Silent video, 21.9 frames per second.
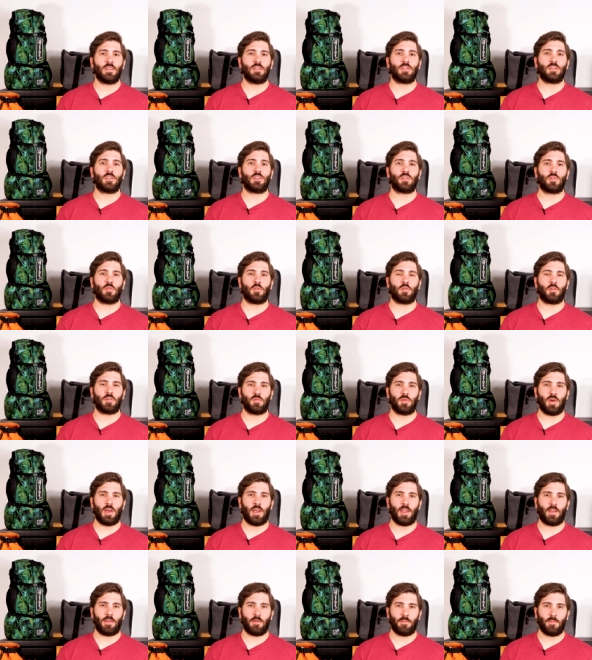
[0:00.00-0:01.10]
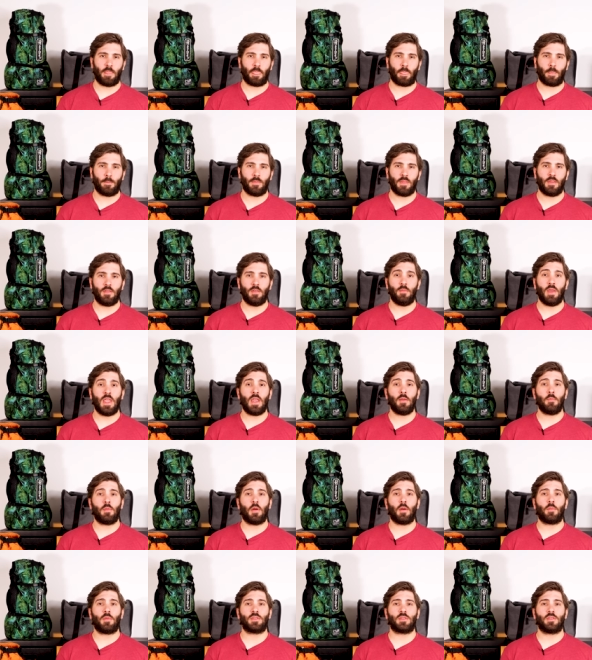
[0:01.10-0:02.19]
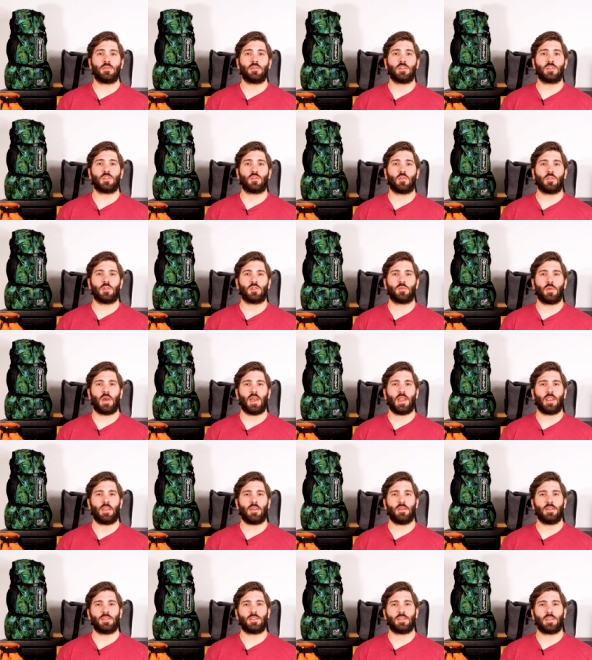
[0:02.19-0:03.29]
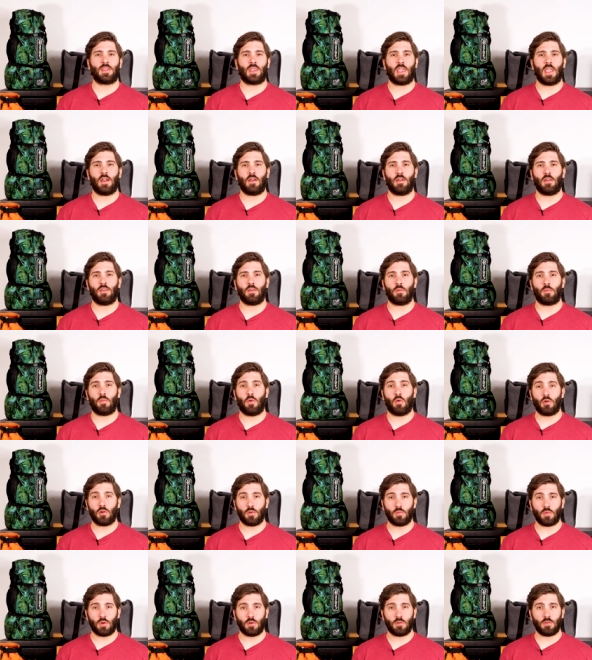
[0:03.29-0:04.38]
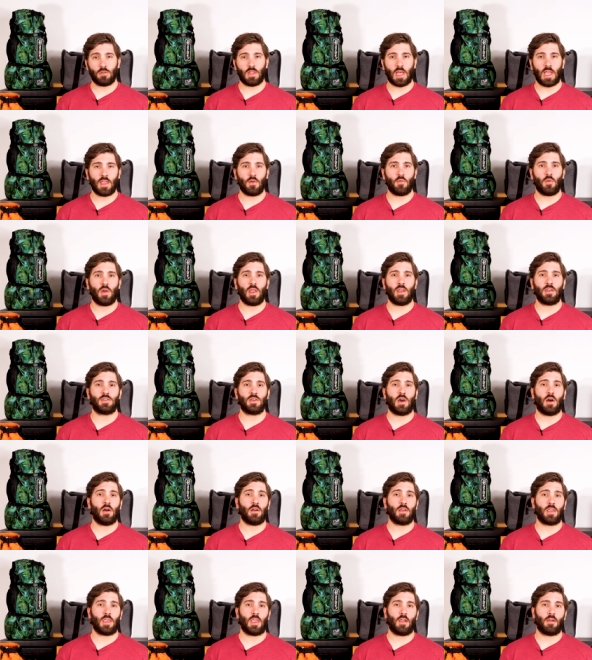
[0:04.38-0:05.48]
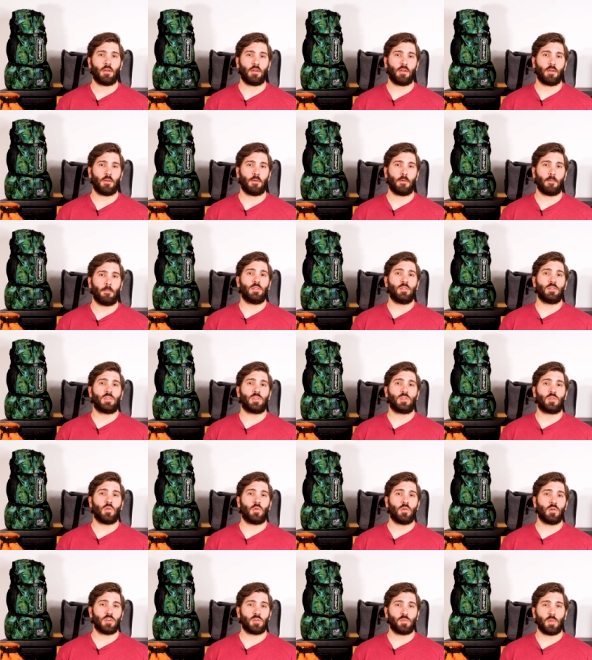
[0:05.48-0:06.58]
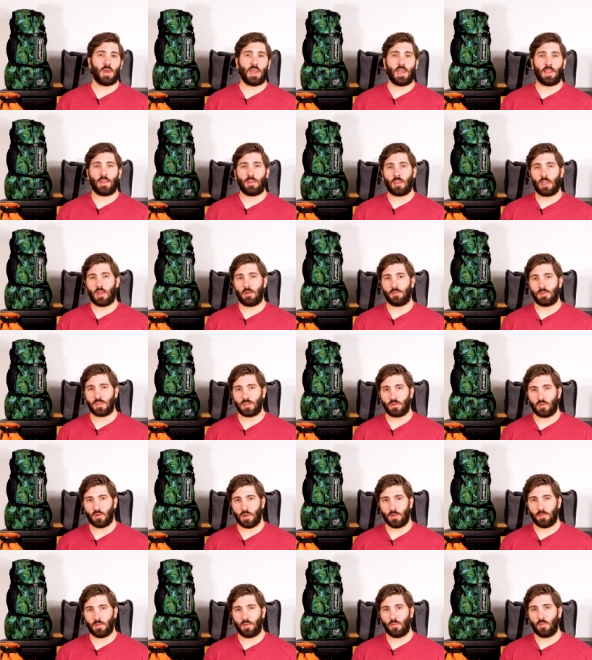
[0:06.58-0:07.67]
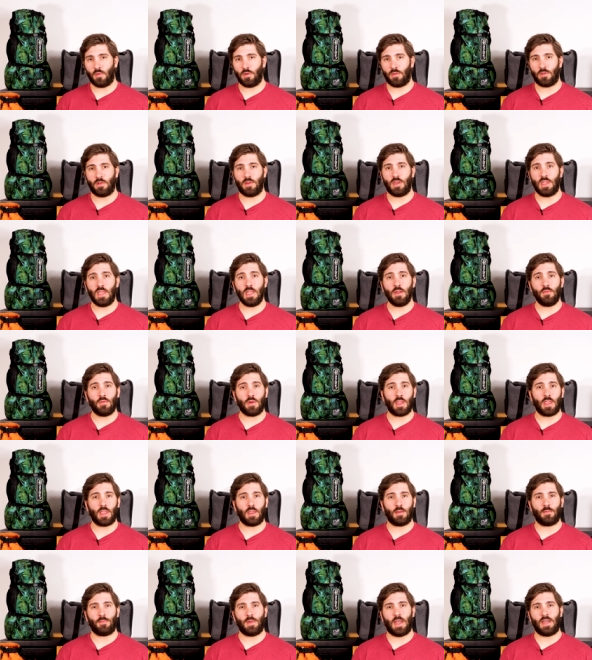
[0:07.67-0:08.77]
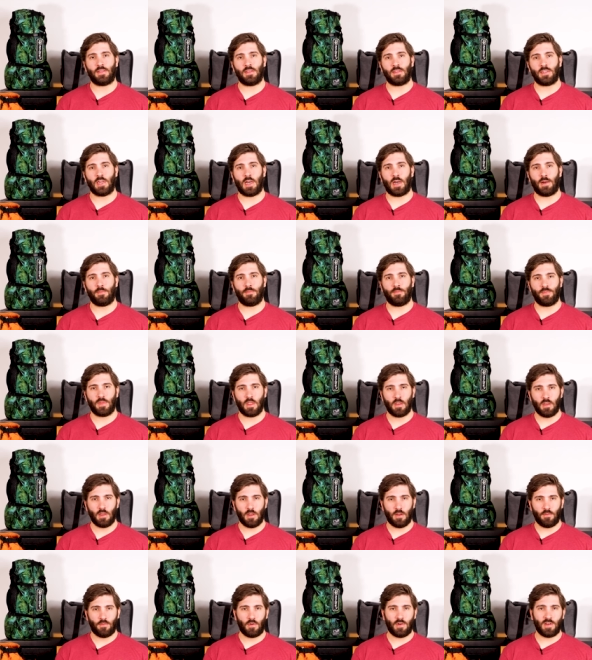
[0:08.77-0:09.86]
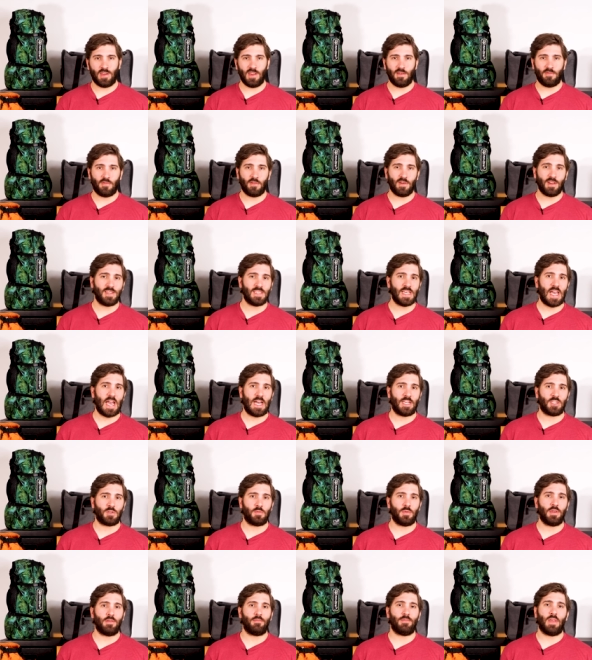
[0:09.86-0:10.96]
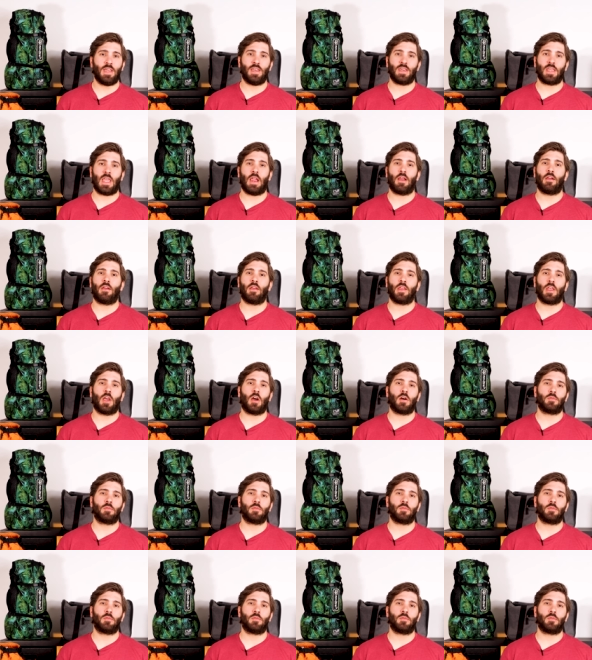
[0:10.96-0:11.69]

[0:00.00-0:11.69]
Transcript: is a storage bag. The main purpose of the storage bag is to carry the portable, lightweight dog carrier. The storage bag comes equipped with a D-ring at the top for different attachment and carrying